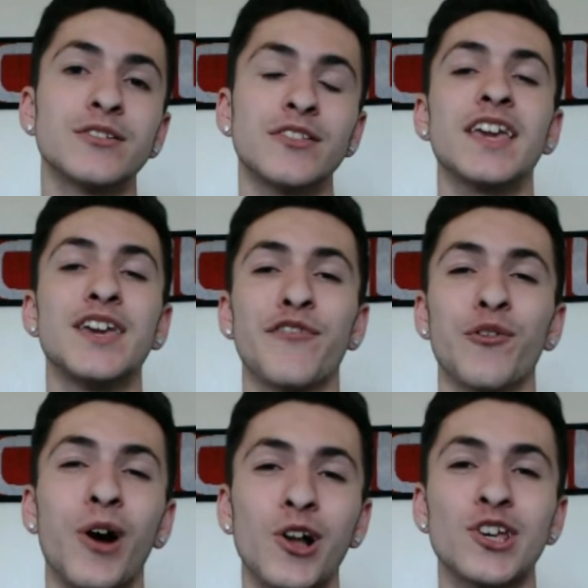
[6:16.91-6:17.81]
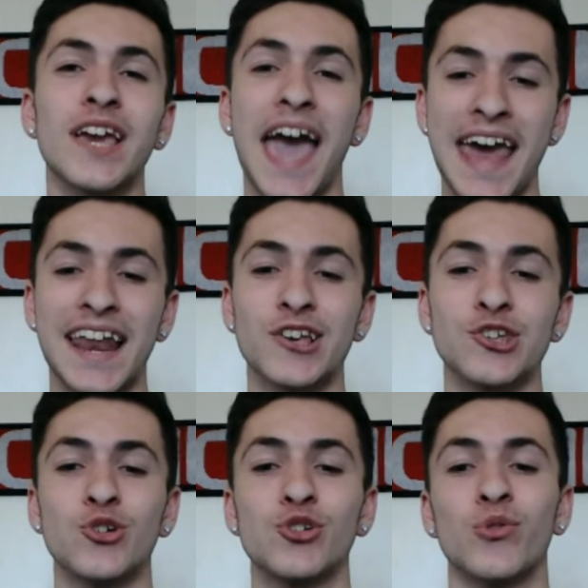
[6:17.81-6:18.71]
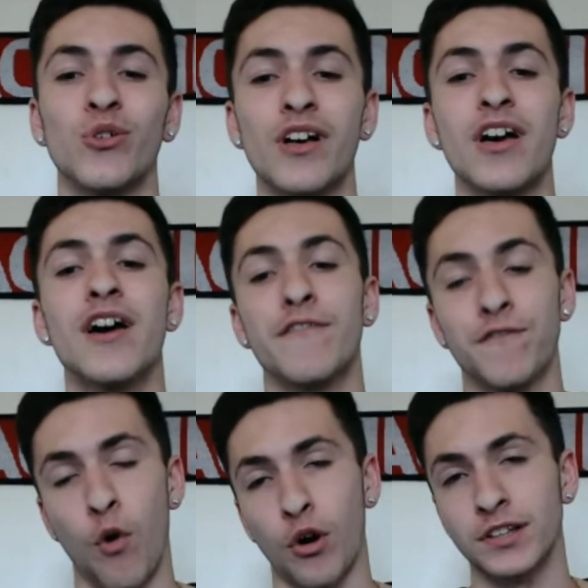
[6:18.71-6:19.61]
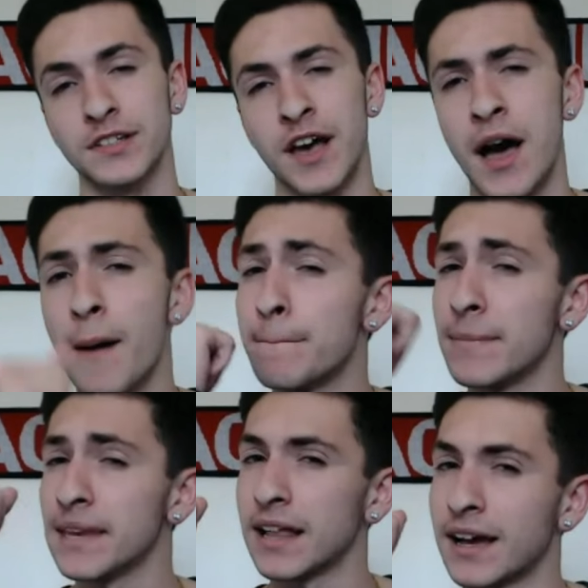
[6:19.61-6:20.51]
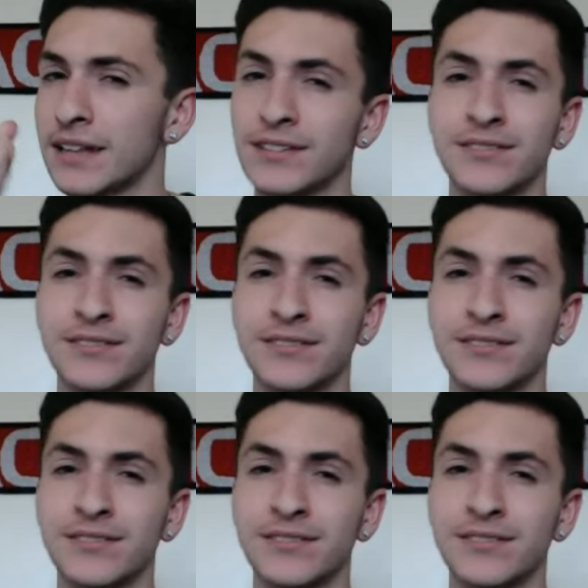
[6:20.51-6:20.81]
So thank you for watching. And as usual, Forza Milan.